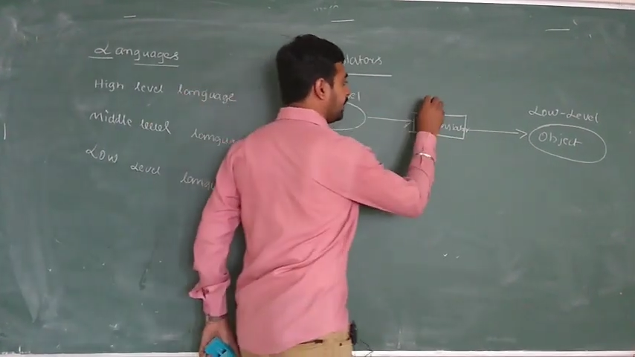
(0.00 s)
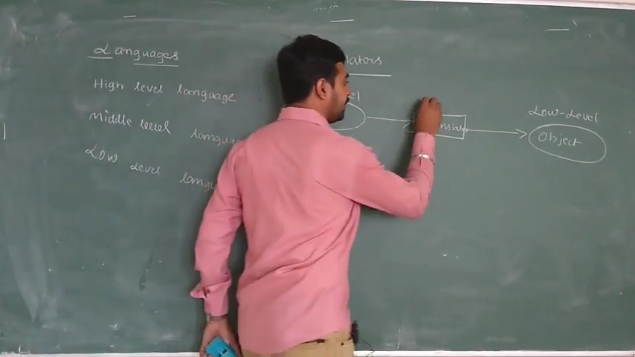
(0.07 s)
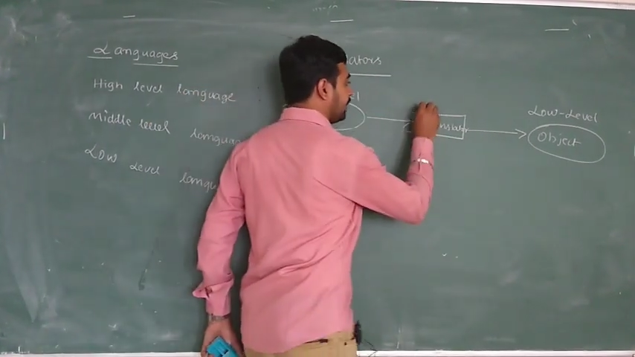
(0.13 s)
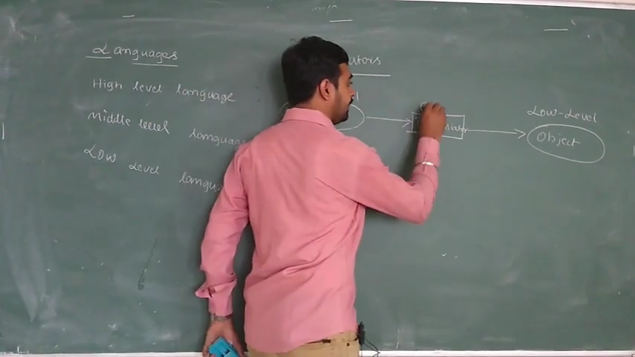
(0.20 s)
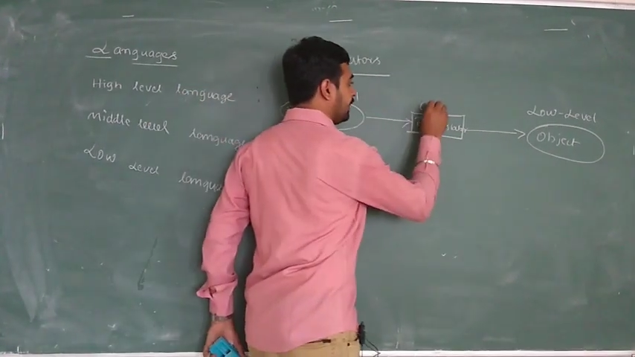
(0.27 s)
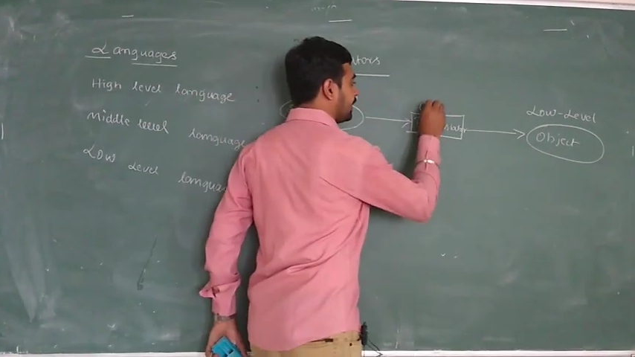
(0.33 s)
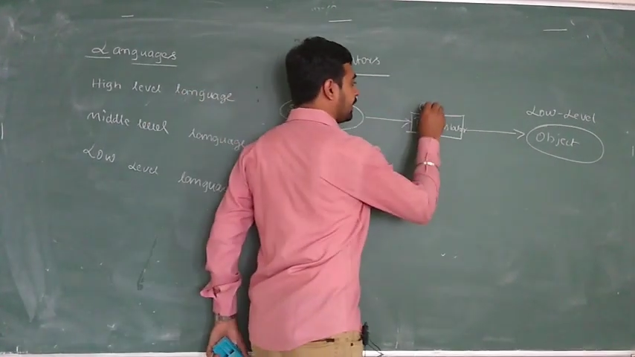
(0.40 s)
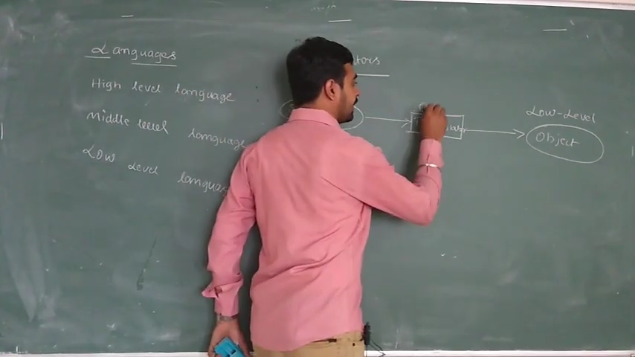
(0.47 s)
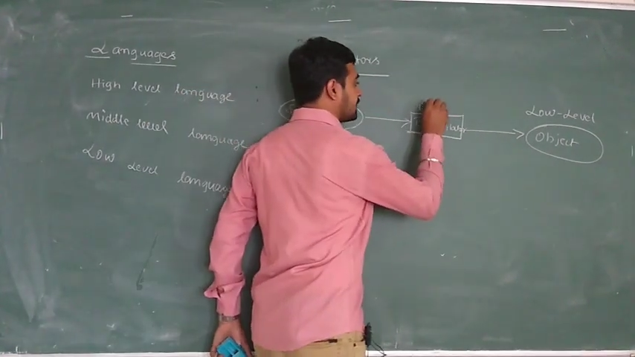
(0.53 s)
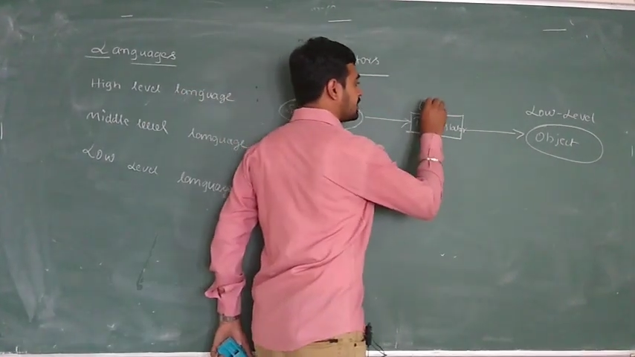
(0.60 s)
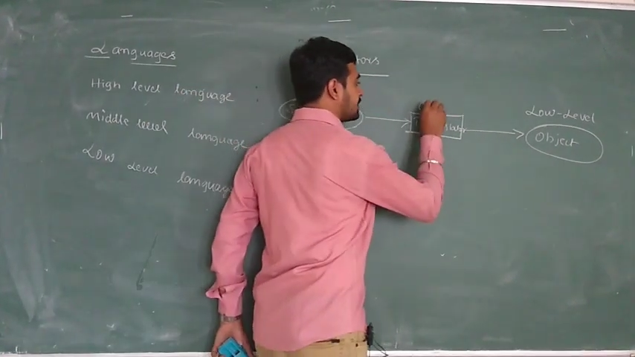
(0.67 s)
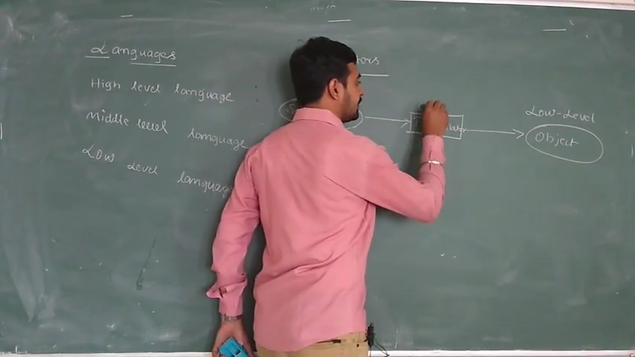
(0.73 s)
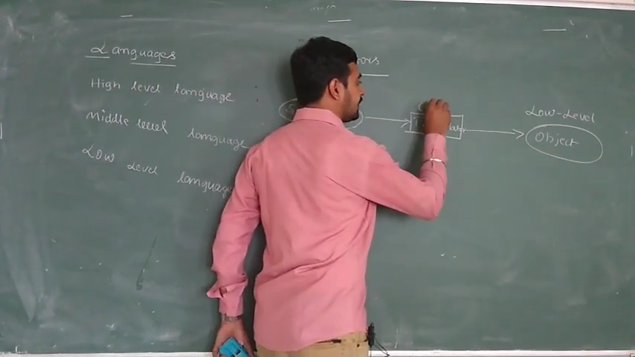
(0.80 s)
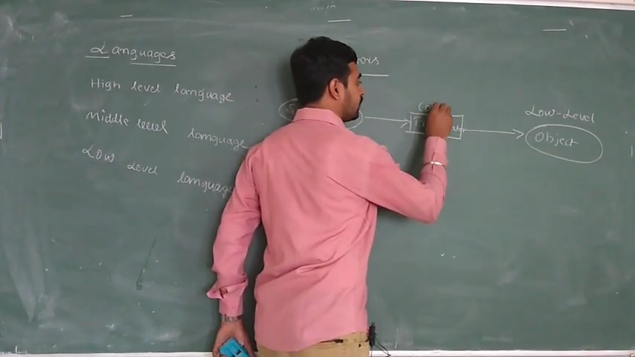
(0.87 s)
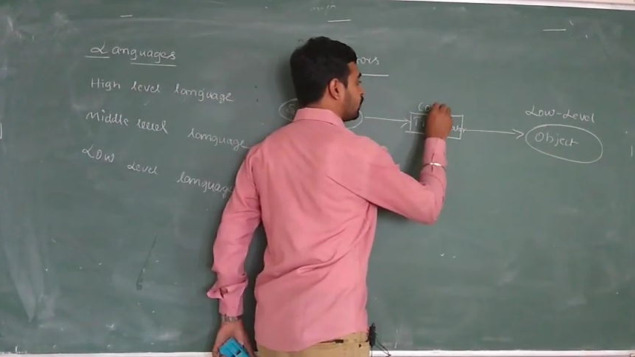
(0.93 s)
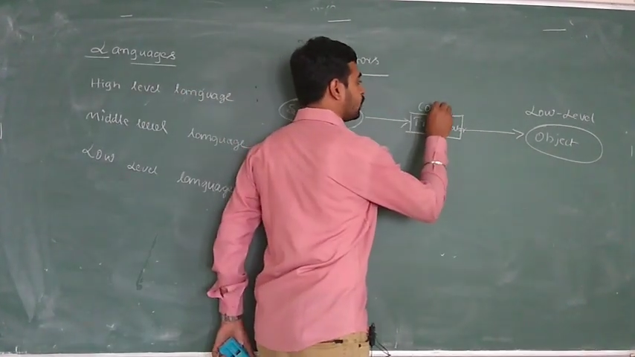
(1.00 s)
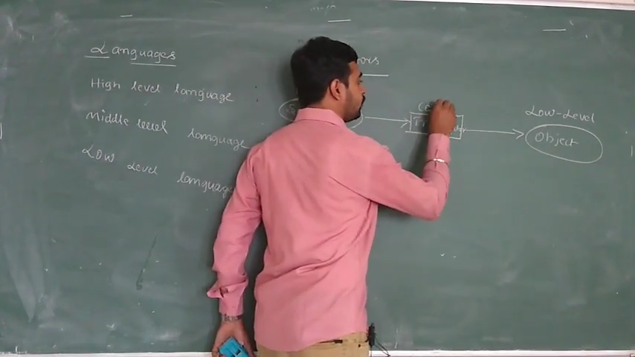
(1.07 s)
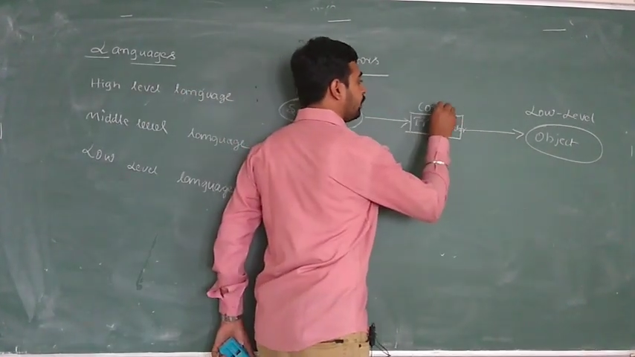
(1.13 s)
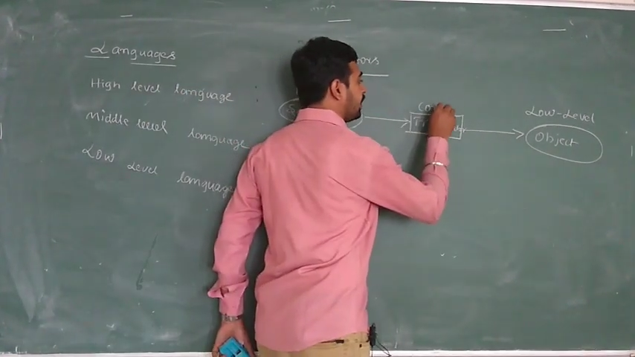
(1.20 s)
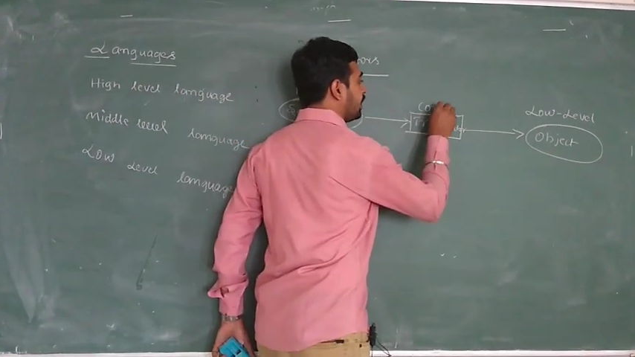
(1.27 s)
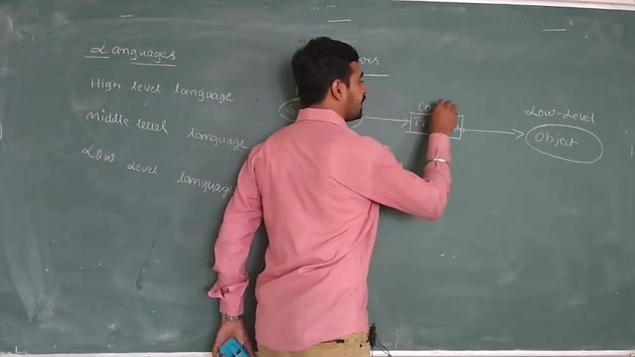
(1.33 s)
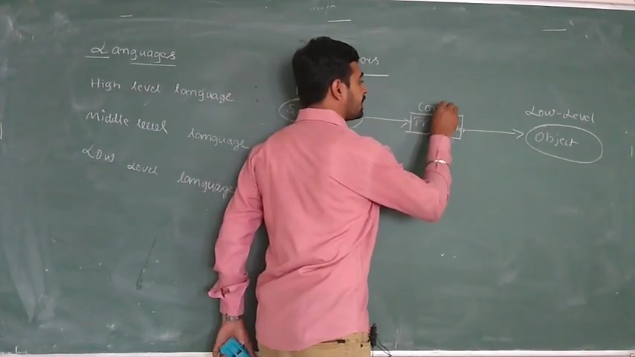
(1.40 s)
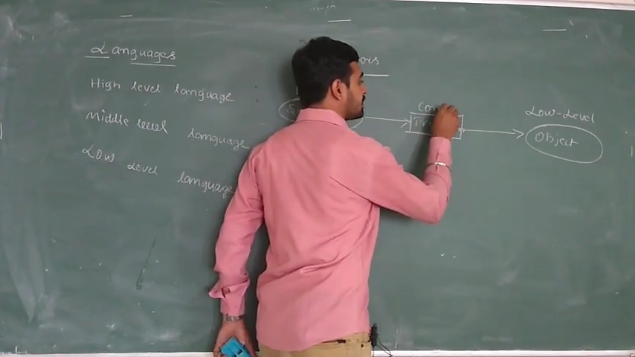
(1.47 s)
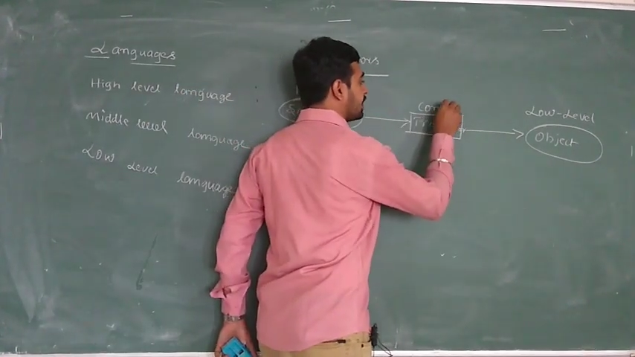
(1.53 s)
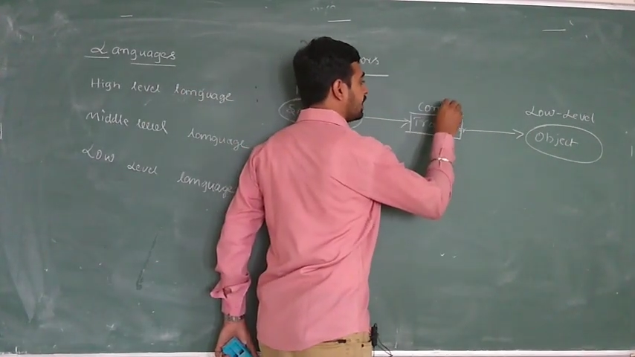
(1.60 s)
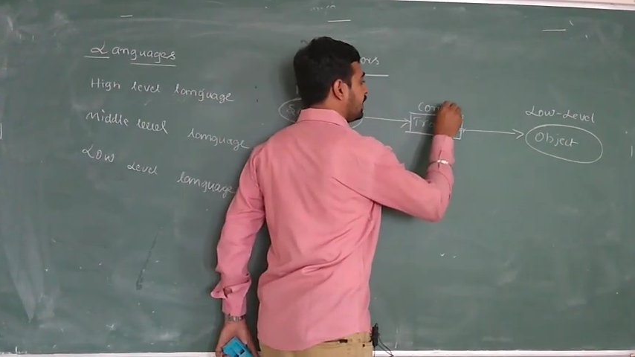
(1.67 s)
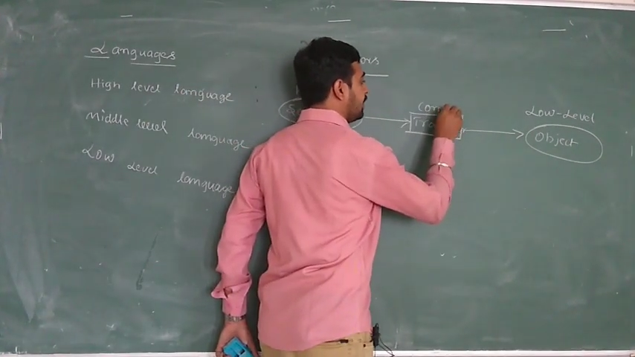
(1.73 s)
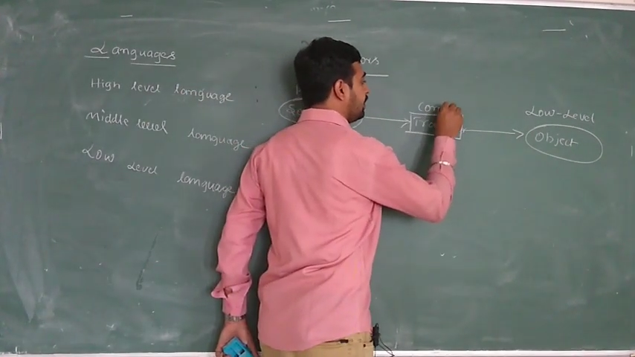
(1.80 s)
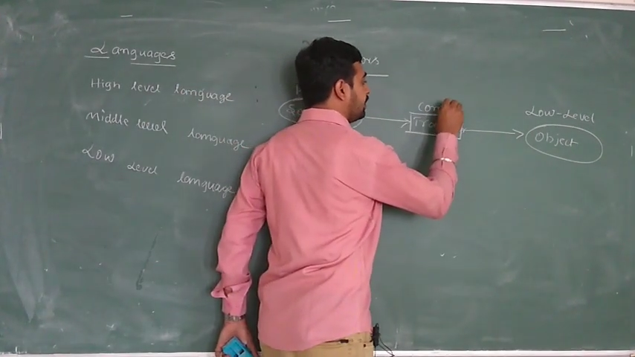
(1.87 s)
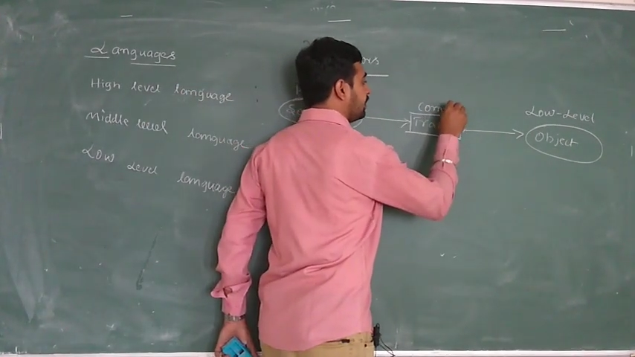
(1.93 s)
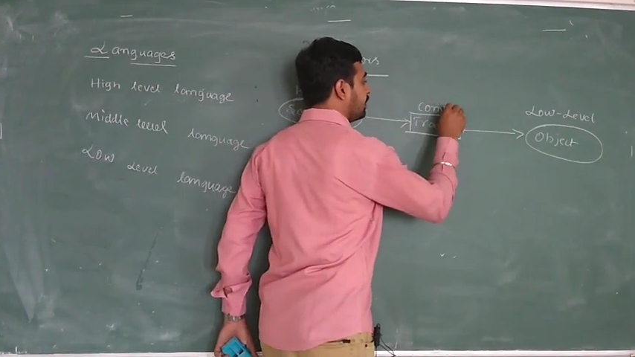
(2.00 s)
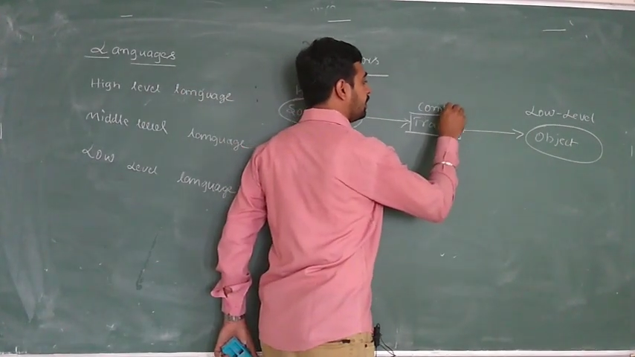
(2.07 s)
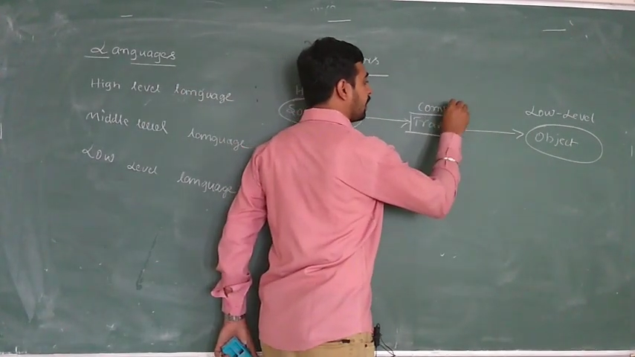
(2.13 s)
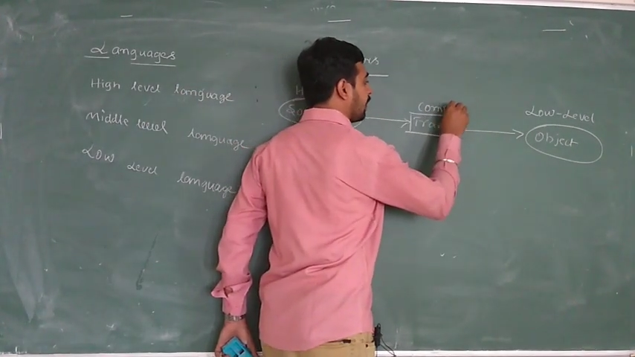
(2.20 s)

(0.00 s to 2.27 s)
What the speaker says: here in translator who will reside?